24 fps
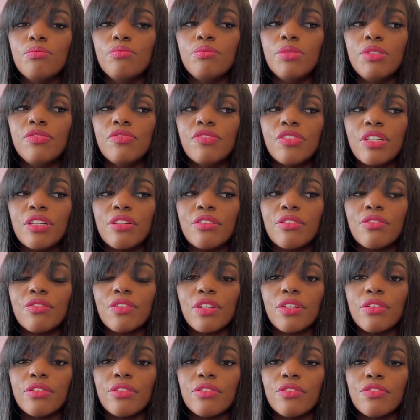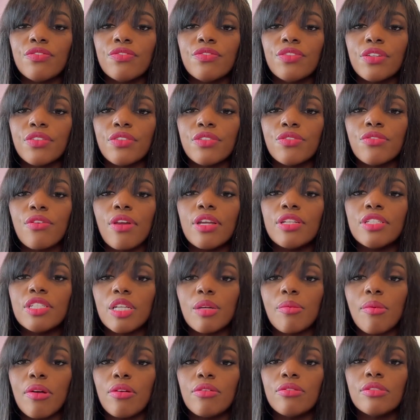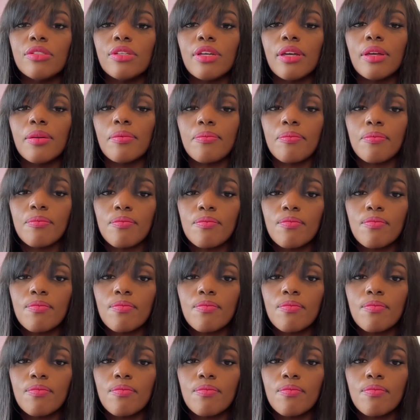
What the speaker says: be very, very, very strategic about our time.